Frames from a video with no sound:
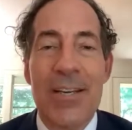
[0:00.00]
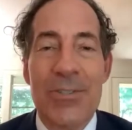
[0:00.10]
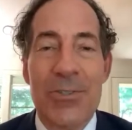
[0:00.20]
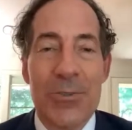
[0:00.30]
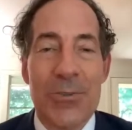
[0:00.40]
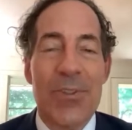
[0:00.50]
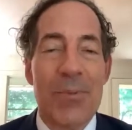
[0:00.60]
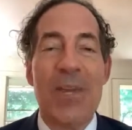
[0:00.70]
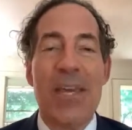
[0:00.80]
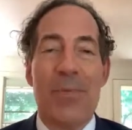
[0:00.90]
to the
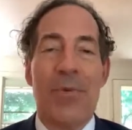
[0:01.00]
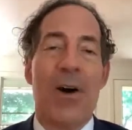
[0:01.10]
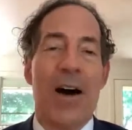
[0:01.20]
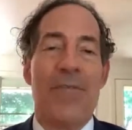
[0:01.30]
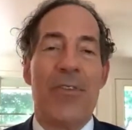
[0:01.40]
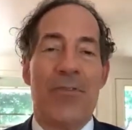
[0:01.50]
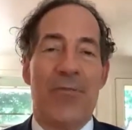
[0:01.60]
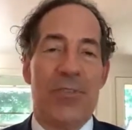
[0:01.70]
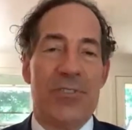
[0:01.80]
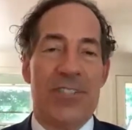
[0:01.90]
people of the
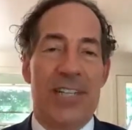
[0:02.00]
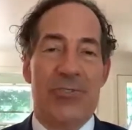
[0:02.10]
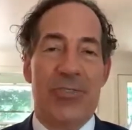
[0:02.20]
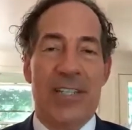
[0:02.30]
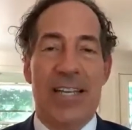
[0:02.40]
1st District.